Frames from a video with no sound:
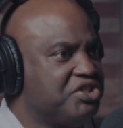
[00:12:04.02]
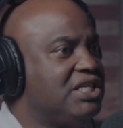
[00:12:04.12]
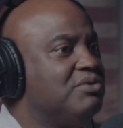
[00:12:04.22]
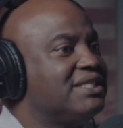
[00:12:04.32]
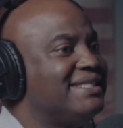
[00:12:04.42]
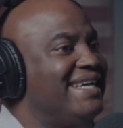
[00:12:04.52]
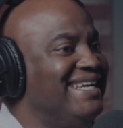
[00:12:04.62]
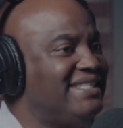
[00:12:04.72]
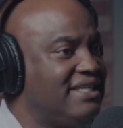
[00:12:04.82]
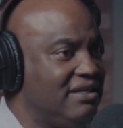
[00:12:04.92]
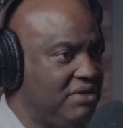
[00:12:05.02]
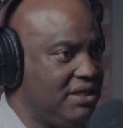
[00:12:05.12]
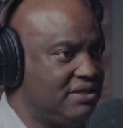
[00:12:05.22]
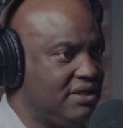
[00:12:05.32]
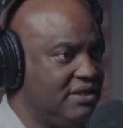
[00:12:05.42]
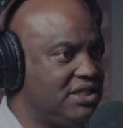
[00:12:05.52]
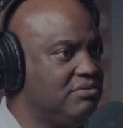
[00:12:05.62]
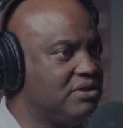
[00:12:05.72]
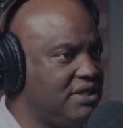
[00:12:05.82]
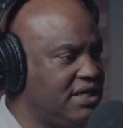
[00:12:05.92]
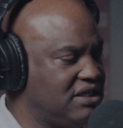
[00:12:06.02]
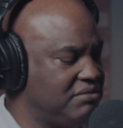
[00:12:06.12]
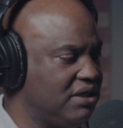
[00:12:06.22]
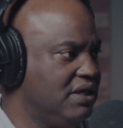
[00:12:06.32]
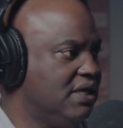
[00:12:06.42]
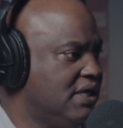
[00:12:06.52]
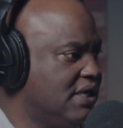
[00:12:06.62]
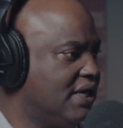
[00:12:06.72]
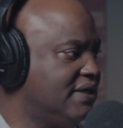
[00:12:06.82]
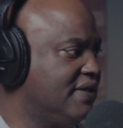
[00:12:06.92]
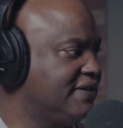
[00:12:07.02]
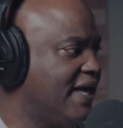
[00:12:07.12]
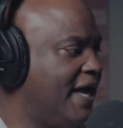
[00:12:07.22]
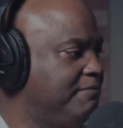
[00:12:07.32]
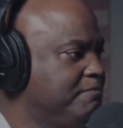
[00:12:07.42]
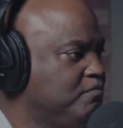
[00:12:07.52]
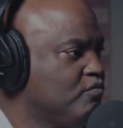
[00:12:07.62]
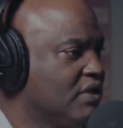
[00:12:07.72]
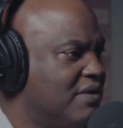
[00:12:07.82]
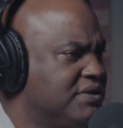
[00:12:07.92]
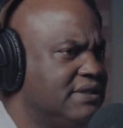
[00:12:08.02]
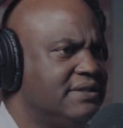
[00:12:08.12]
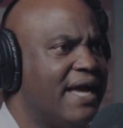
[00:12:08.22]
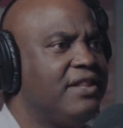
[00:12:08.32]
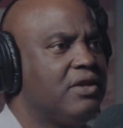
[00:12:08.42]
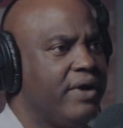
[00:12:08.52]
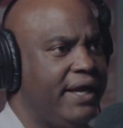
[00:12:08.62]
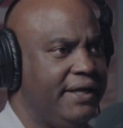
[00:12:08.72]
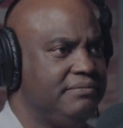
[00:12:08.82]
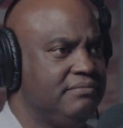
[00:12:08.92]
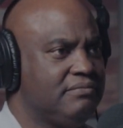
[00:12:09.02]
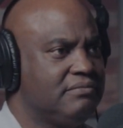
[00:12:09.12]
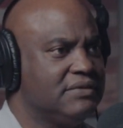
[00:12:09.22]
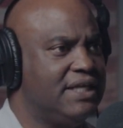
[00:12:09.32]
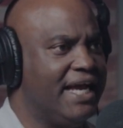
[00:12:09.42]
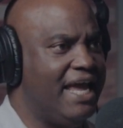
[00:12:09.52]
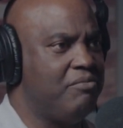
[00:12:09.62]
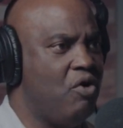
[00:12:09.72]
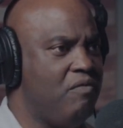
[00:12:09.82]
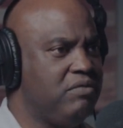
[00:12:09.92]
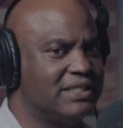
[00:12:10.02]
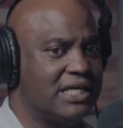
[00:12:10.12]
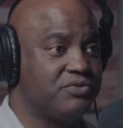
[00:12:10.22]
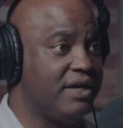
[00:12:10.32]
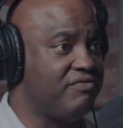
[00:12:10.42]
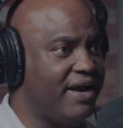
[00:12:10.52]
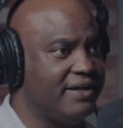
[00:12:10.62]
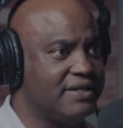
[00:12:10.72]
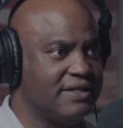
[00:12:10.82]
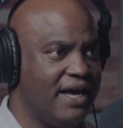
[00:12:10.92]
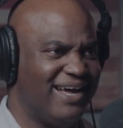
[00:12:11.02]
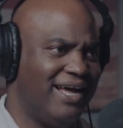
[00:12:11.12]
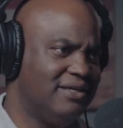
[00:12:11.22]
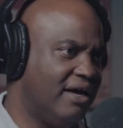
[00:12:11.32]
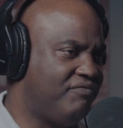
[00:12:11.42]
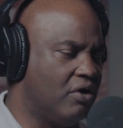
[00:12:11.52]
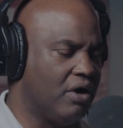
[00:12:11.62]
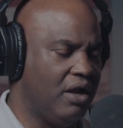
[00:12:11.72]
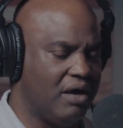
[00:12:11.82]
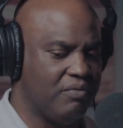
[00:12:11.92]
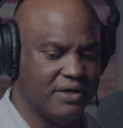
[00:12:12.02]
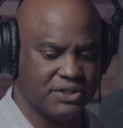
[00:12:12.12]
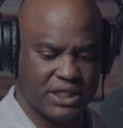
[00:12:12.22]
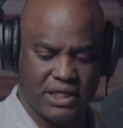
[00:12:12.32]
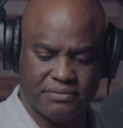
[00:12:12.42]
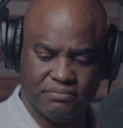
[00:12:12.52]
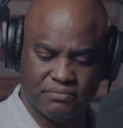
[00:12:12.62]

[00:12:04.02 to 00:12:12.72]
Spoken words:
But she was teaching me, see. Right. She was teaching me. Another time, I was in 9th grade, and I came home because I was ready to fight this guy. I fought a lot when I was a kid.